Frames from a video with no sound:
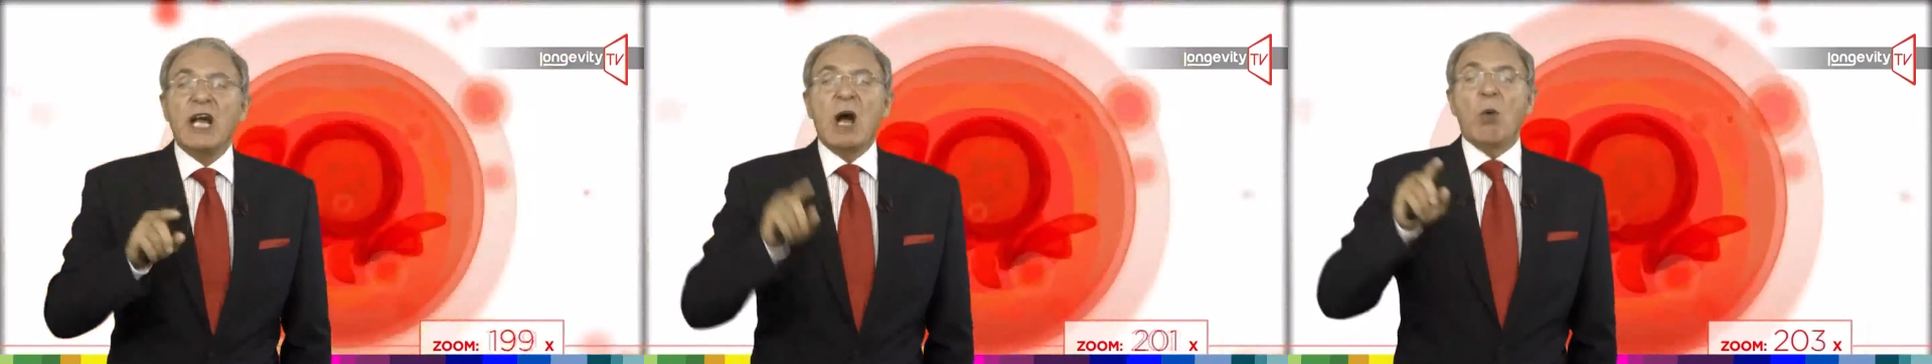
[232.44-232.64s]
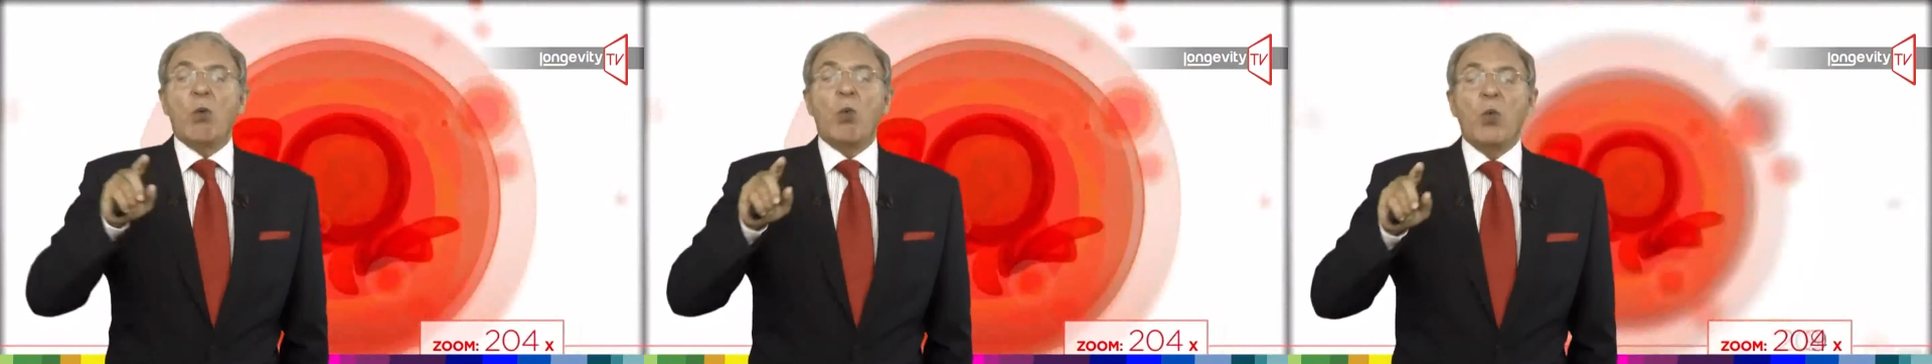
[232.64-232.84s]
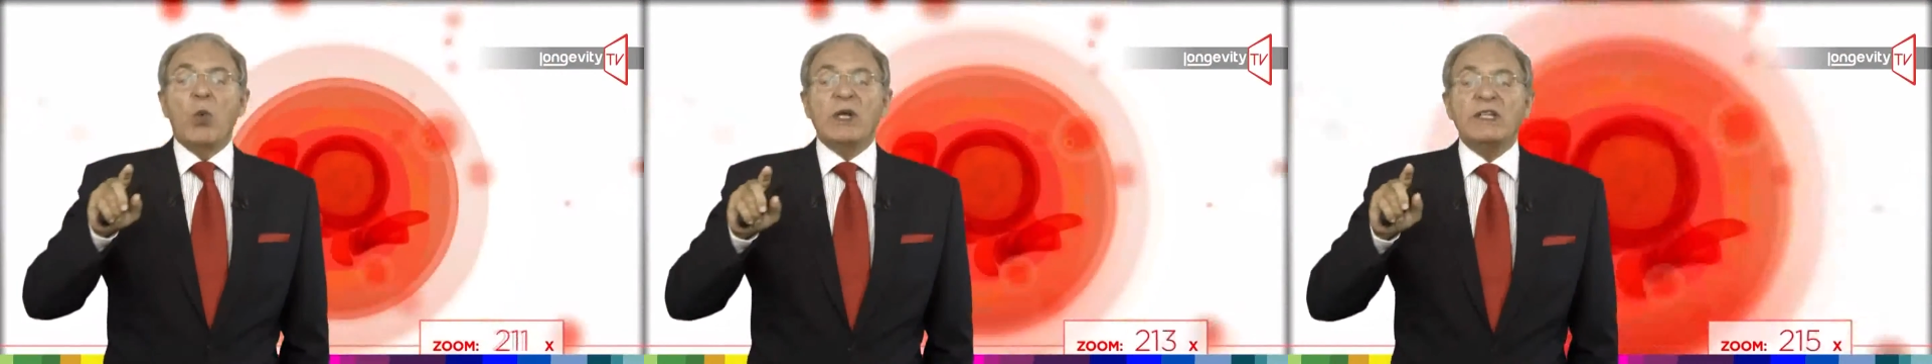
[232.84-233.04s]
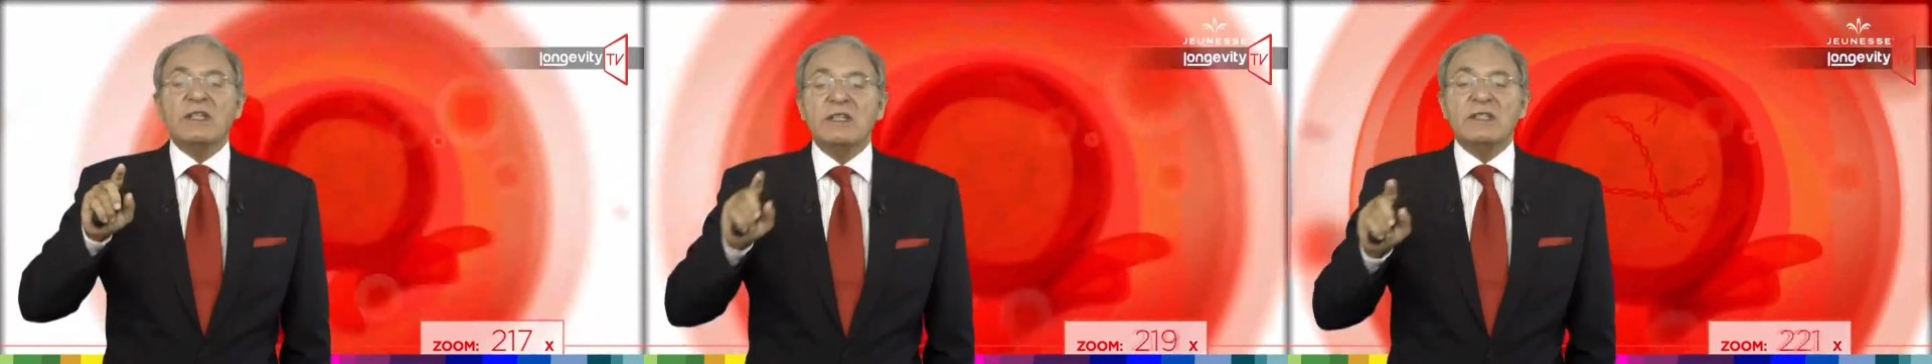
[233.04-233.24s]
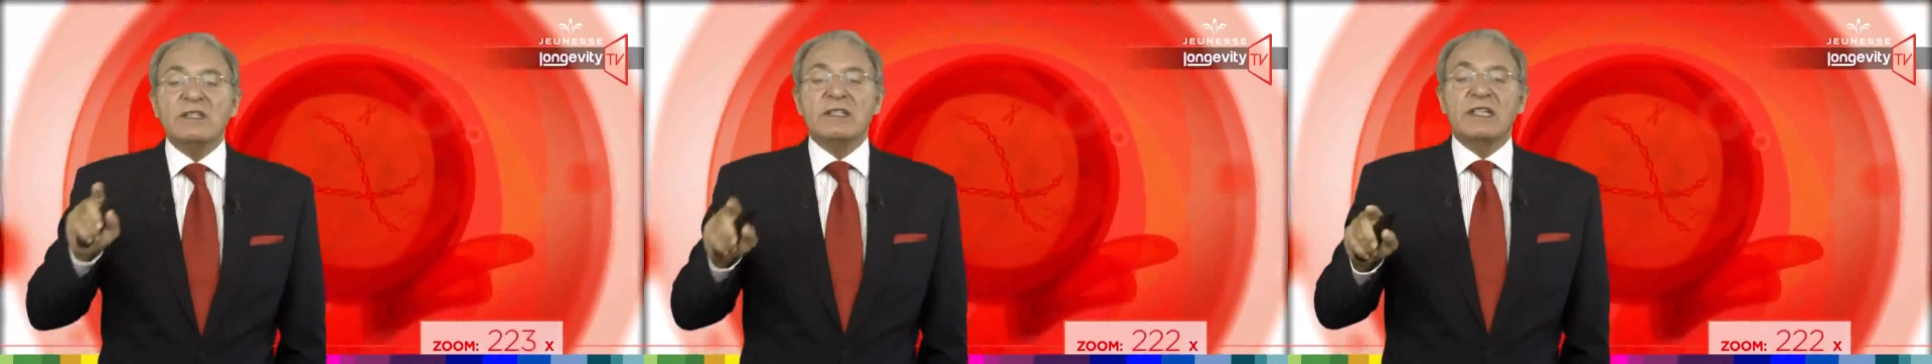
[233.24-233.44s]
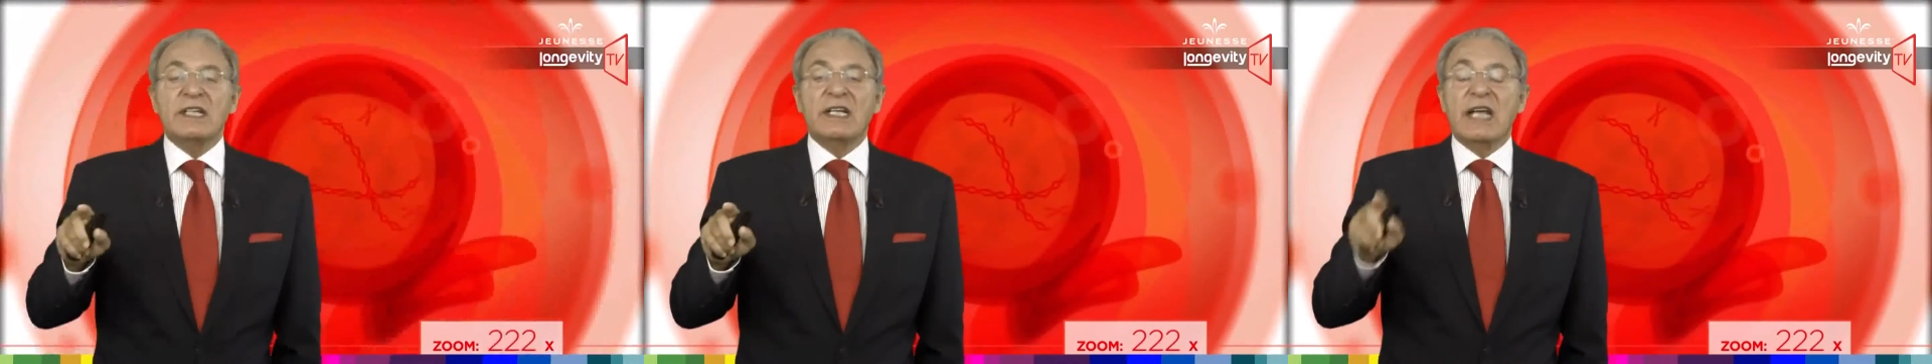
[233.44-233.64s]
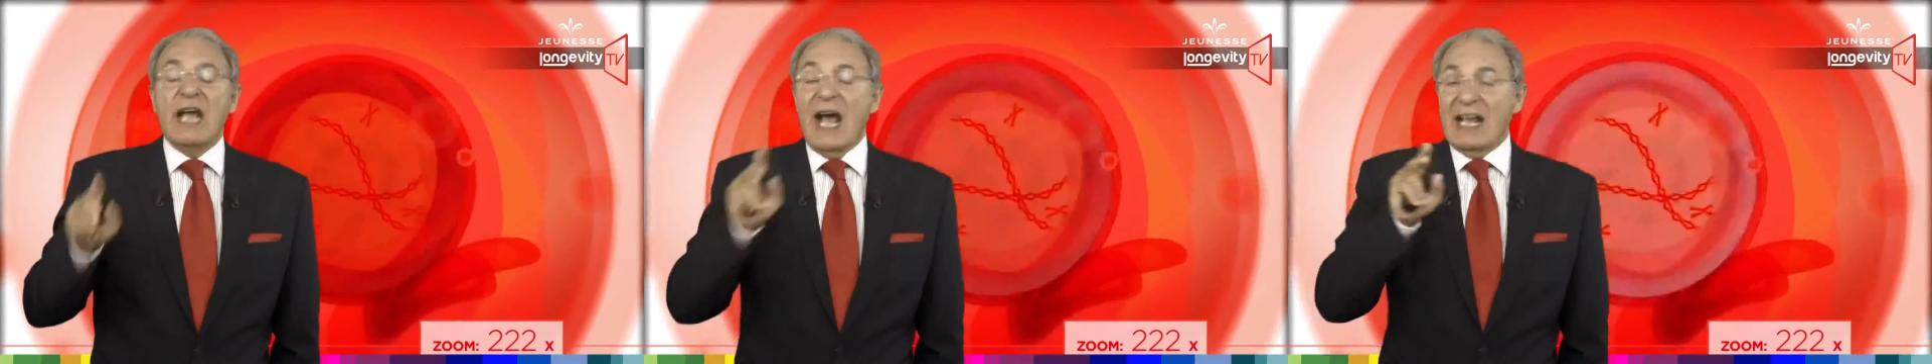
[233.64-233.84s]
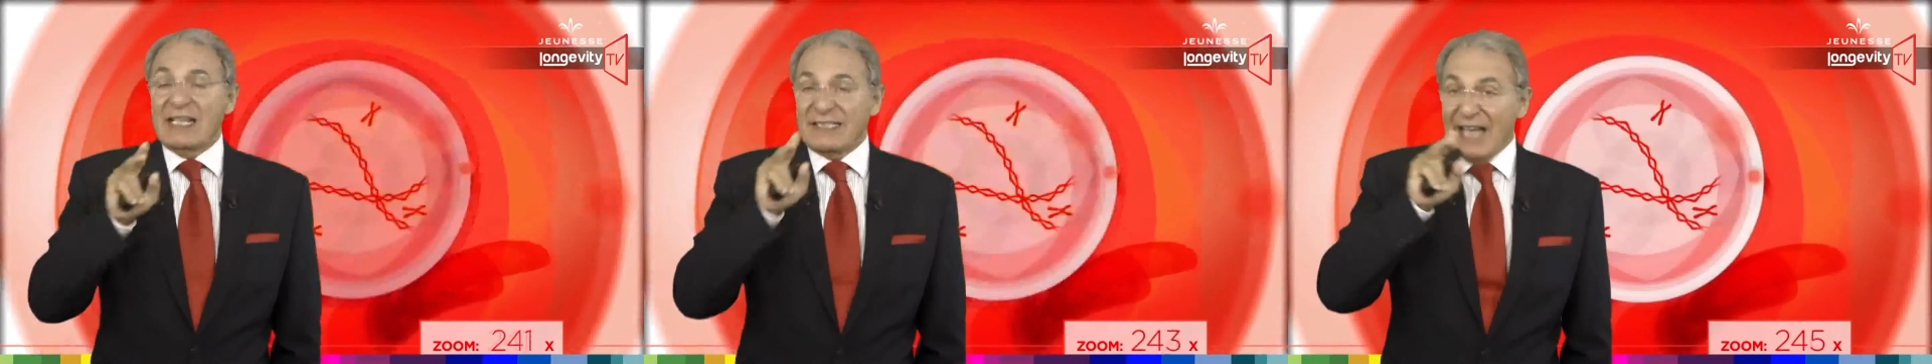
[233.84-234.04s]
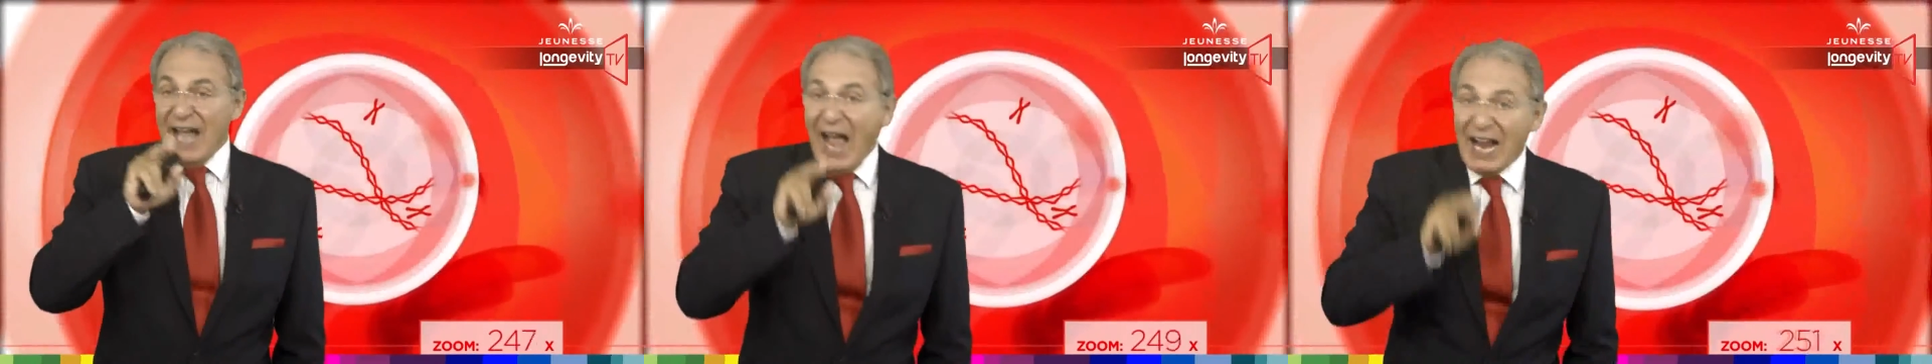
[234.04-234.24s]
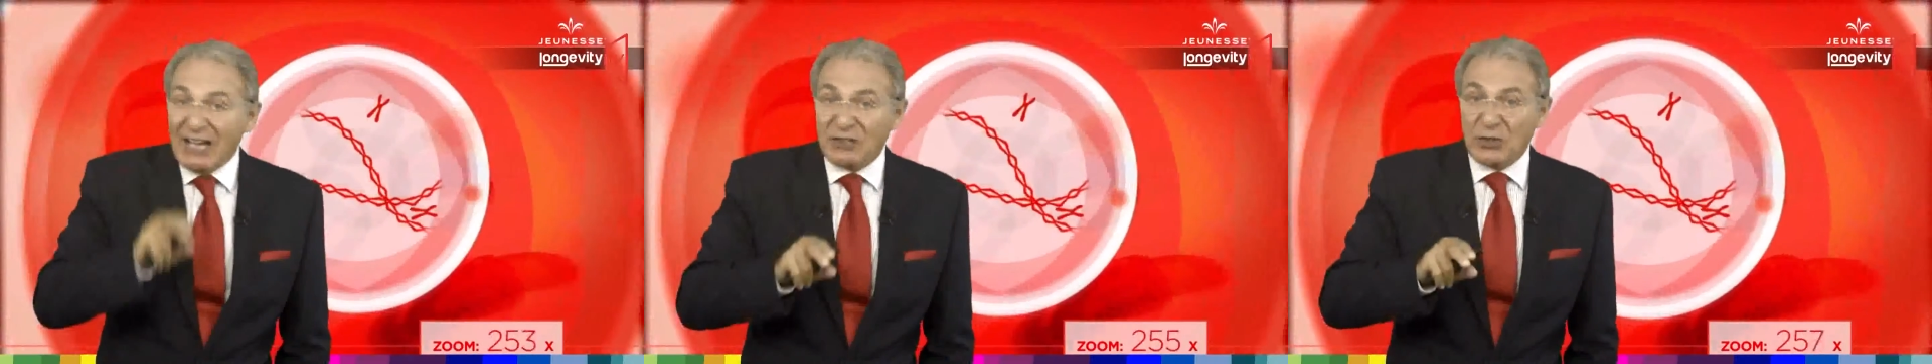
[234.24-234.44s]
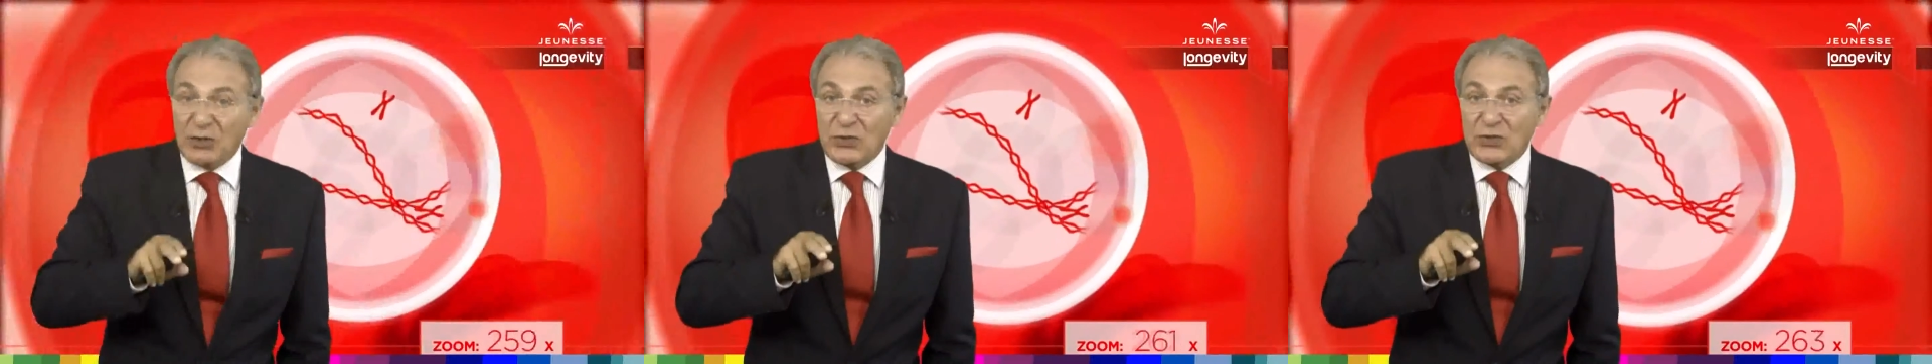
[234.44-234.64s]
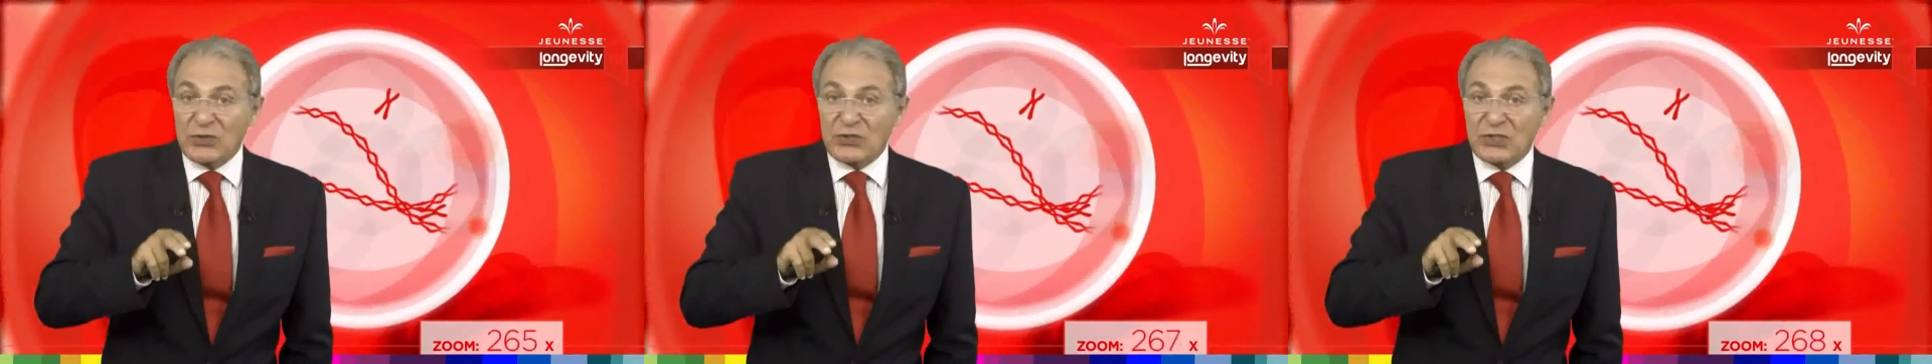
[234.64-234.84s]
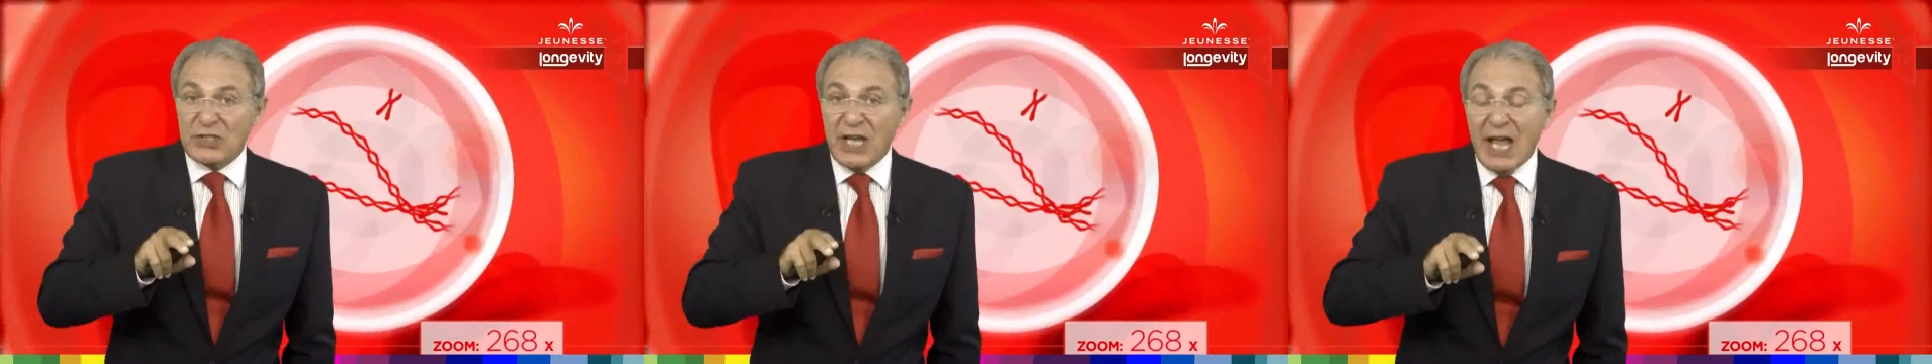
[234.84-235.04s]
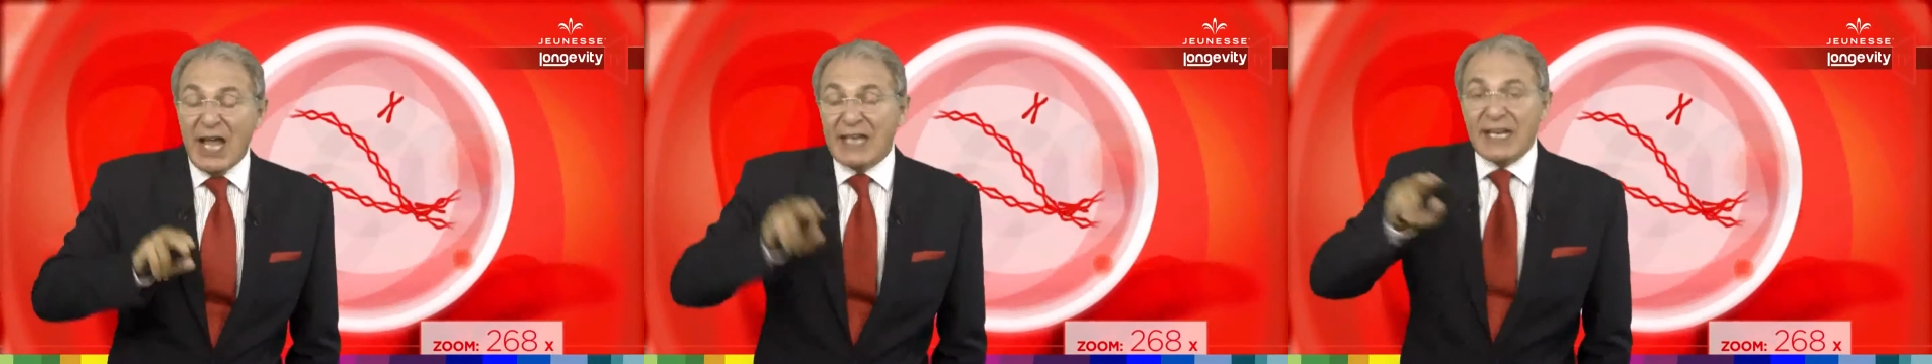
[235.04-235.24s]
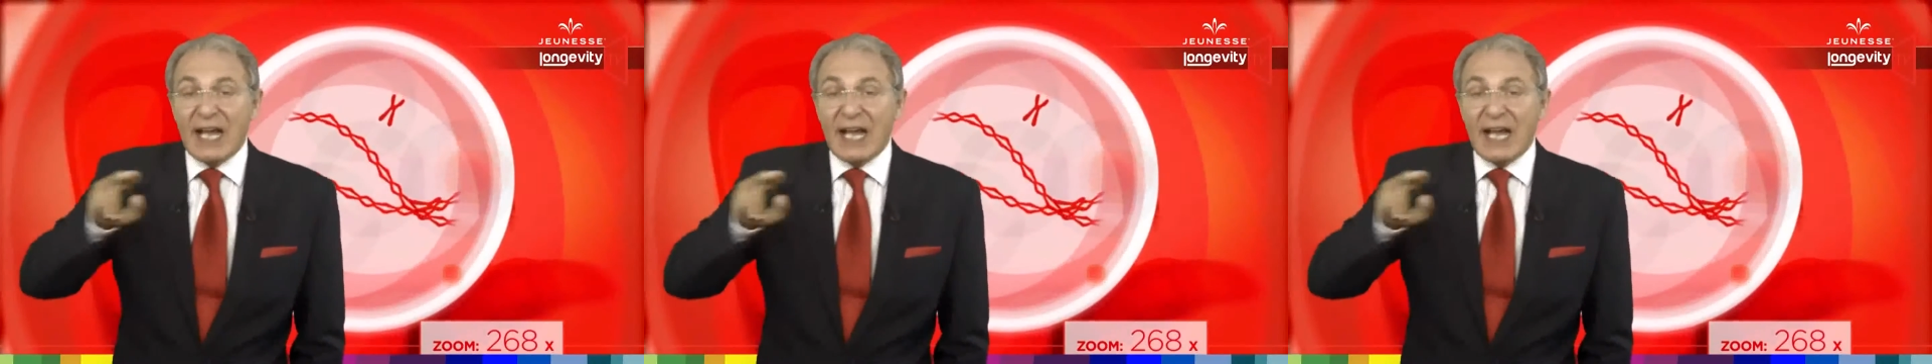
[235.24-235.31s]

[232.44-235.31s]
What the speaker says: are witnessing as actors and